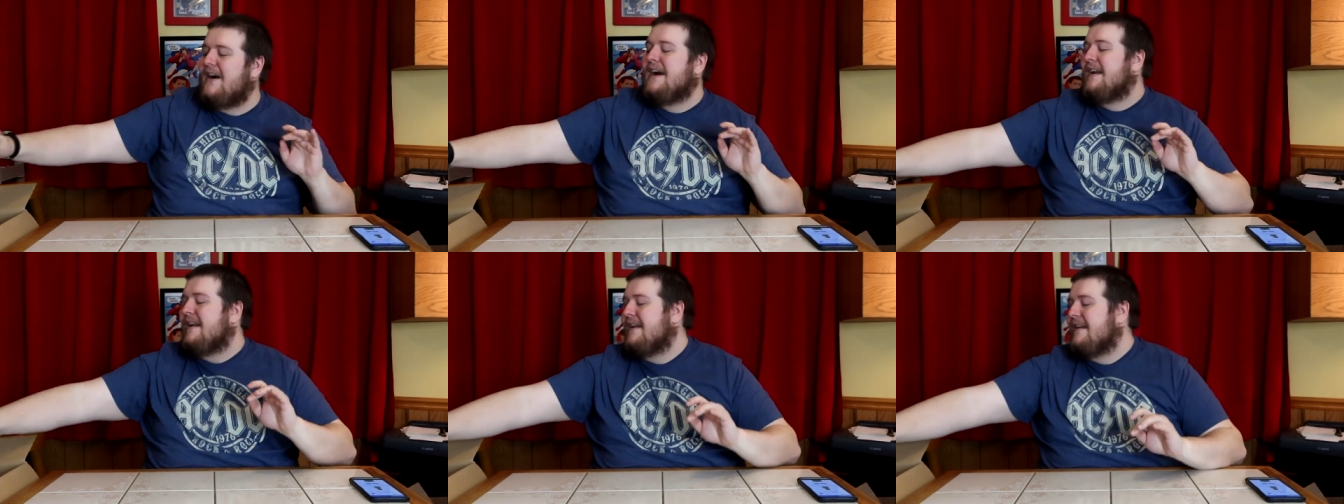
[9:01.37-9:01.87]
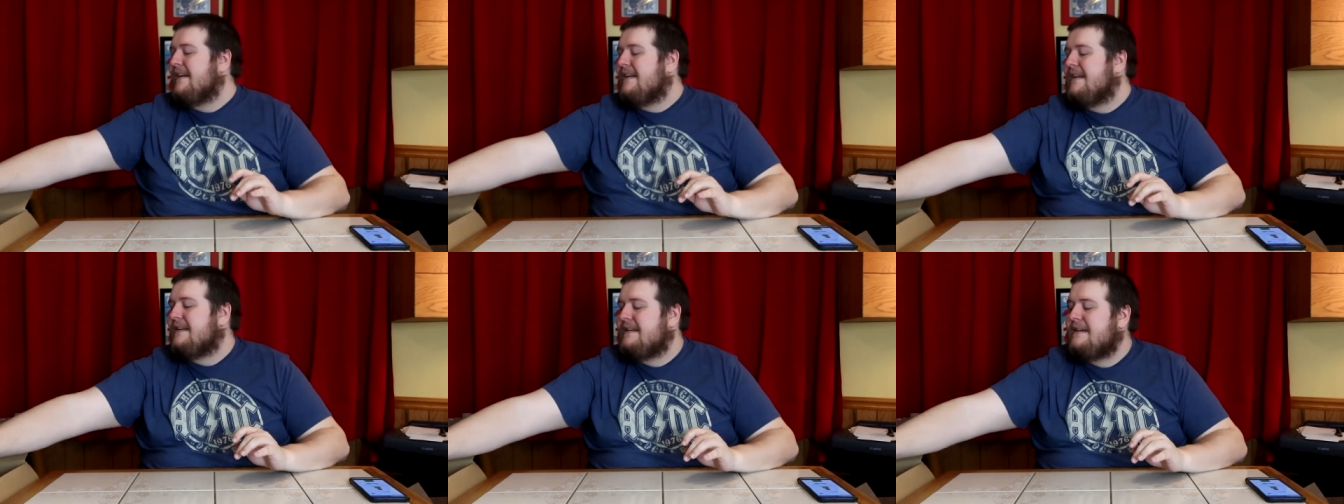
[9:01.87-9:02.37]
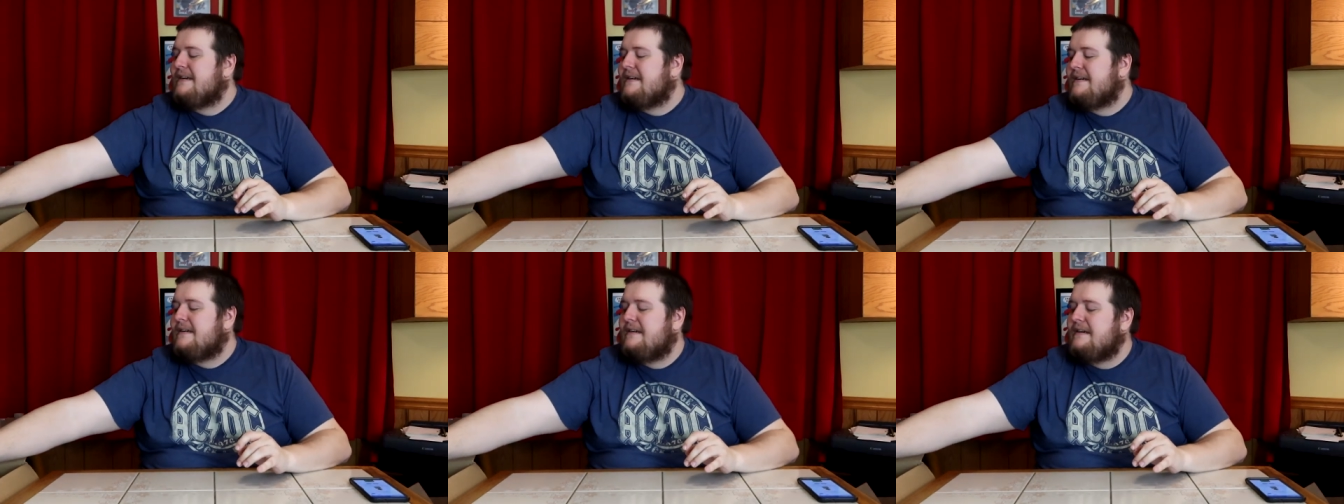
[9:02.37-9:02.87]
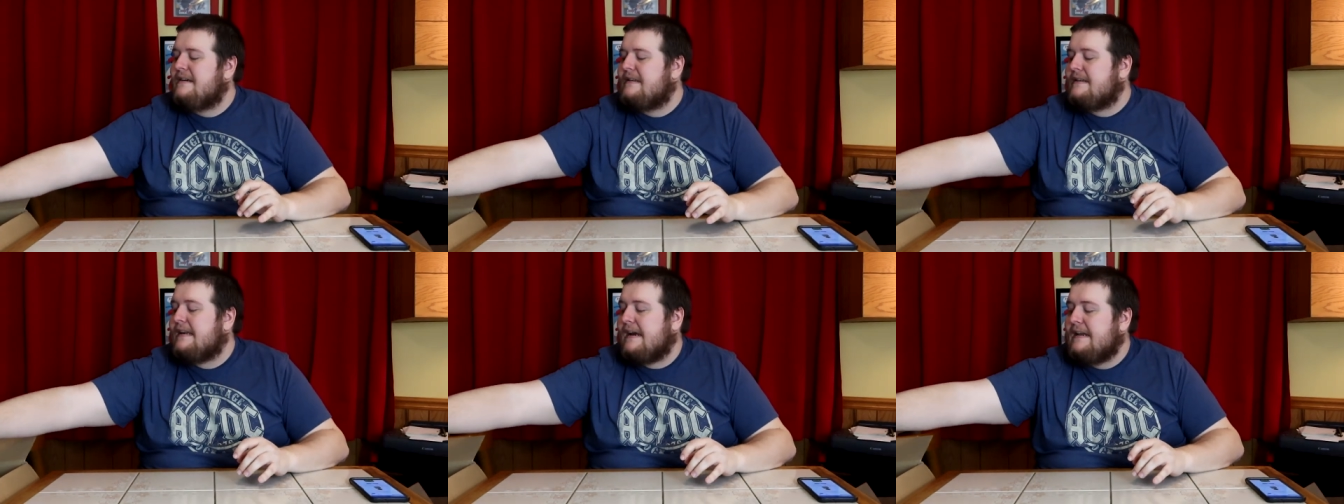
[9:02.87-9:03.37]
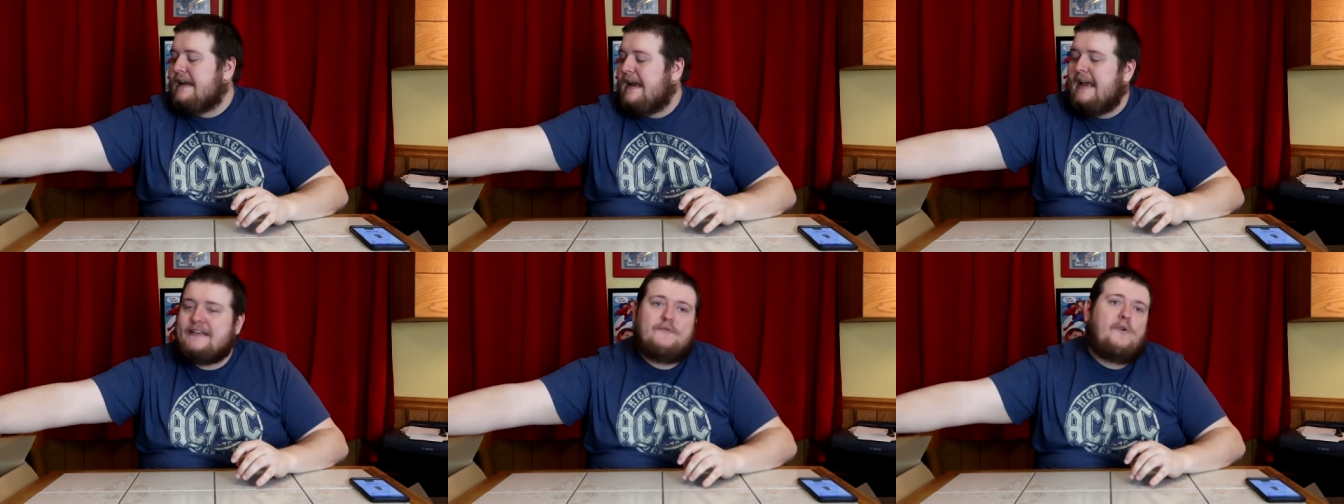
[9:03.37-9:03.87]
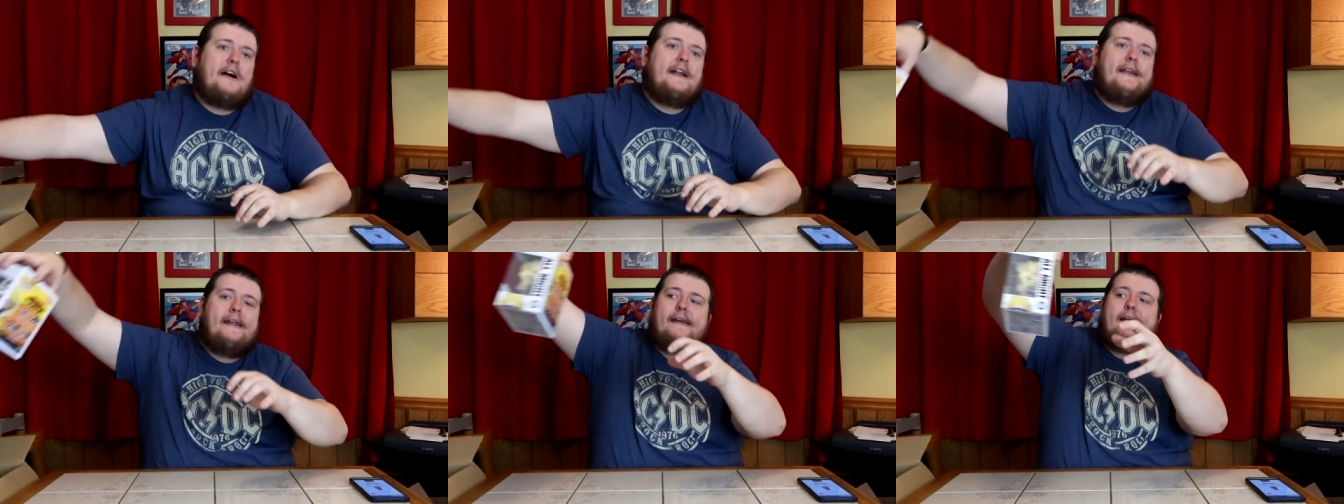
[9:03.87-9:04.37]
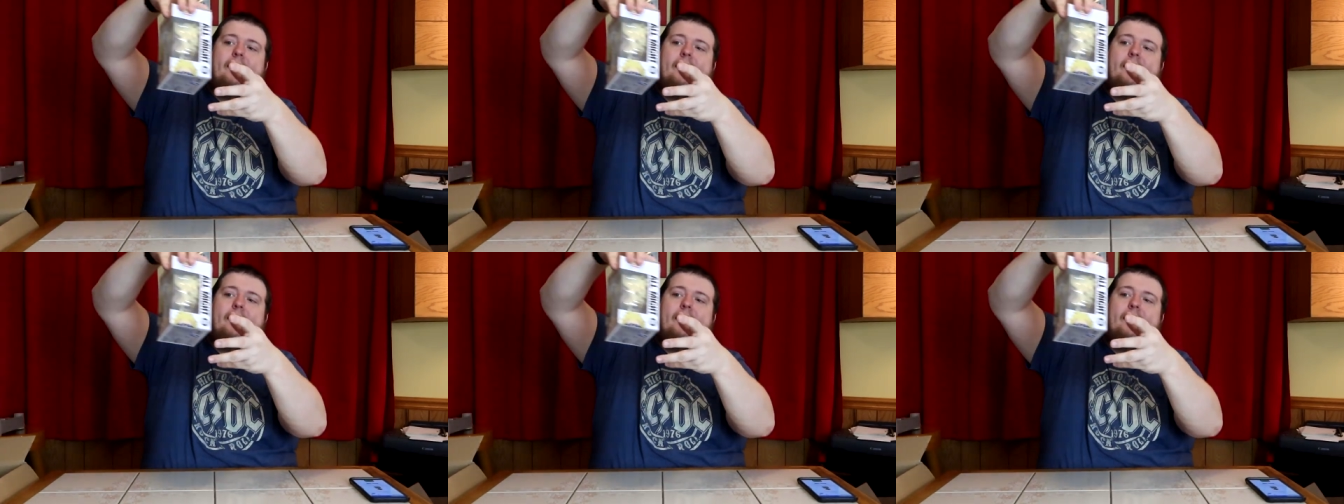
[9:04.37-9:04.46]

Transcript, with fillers: All right. Second to last one.